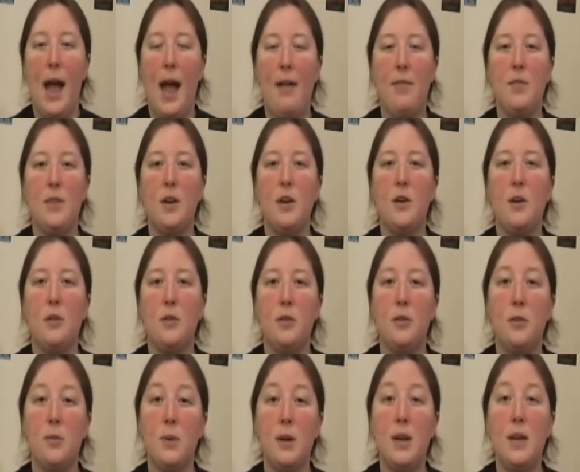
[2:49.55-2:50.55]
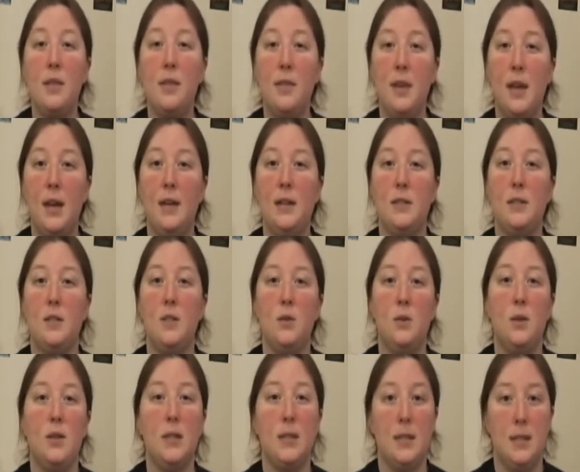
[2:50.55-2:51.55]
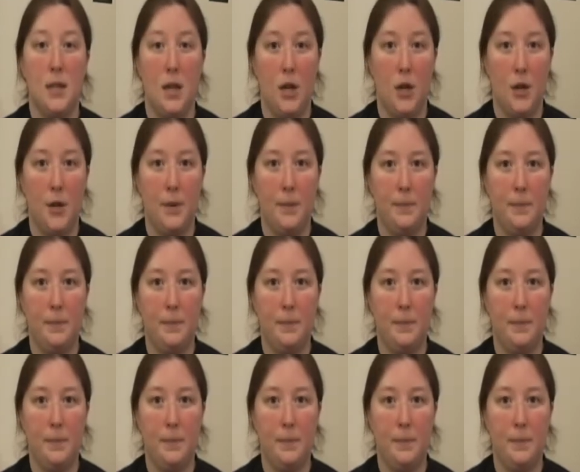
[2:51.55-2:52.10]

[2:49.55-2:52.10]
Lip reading: And there are 3 things to consider.